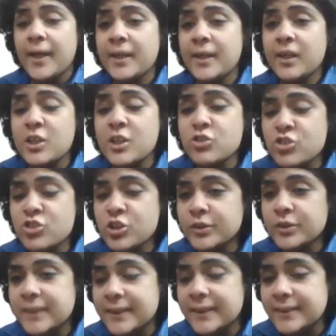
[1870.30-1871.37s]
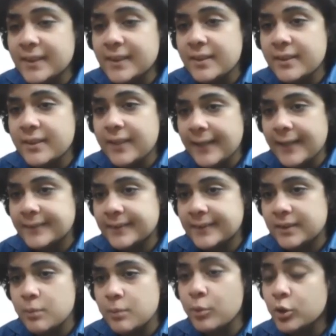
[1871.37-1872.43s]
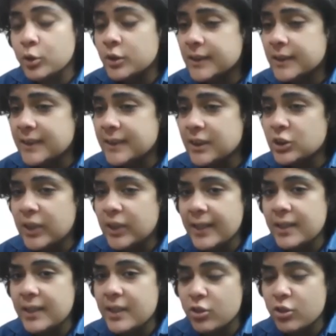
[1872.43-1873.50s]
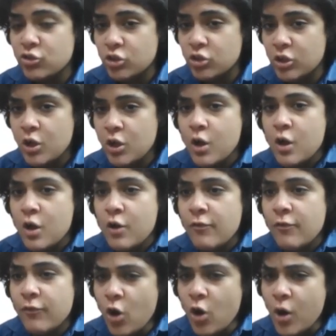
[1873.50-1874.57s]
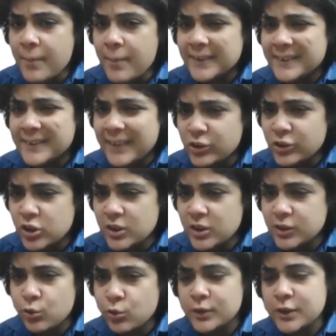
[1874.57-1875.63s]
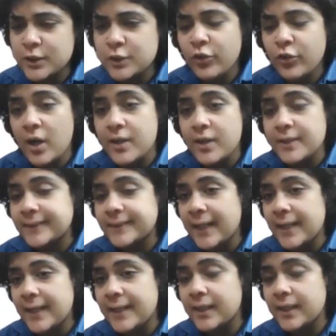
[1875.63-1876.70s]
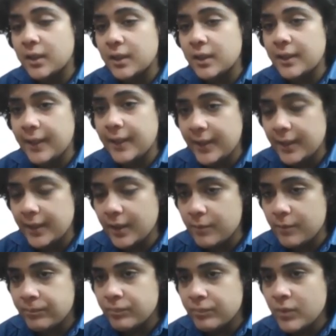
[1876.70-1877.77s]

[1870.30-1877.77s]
In addition to Sanskrit texts, Buddhist and Jain literature form essential sources for understanding early India.